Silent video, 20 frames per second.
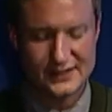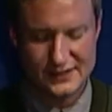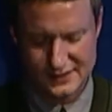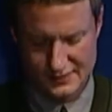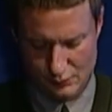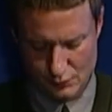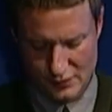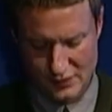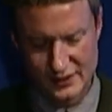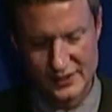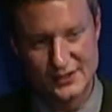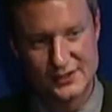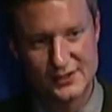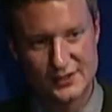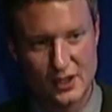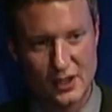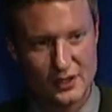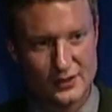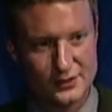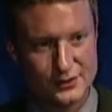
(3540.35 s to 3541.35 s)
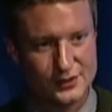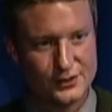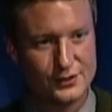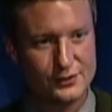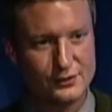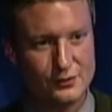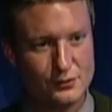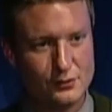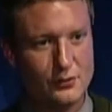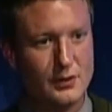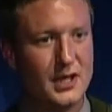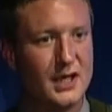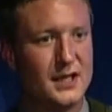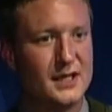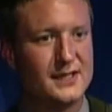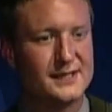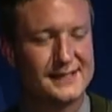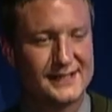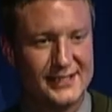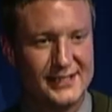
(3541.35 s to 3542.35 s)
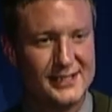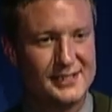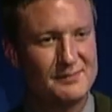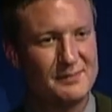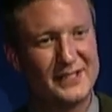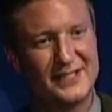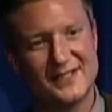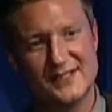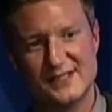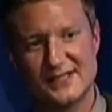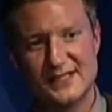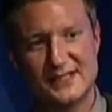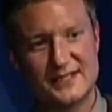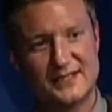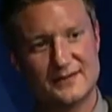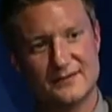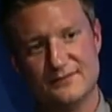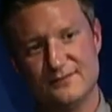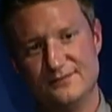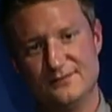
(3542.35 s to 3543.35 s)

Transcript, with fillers: it's really starting to uh, cease because it's